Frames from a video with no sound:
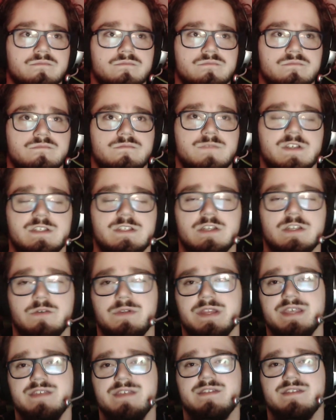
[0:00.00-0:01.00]
Disco
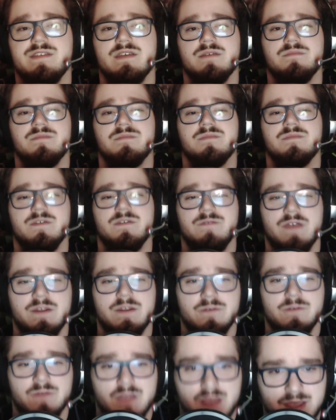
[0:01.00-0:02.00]
Elysium, the
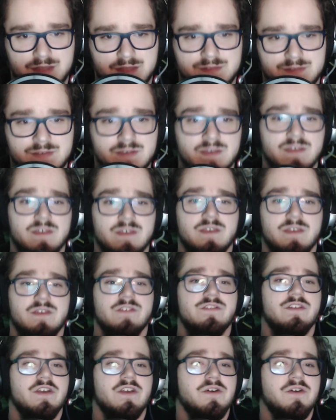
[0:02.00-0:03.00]
final cut.
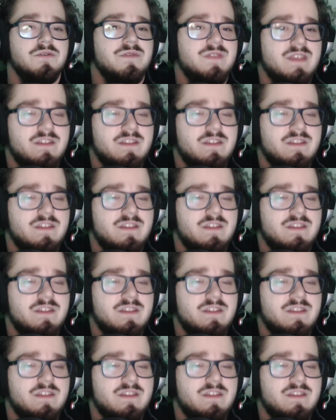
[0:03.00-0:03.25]
So this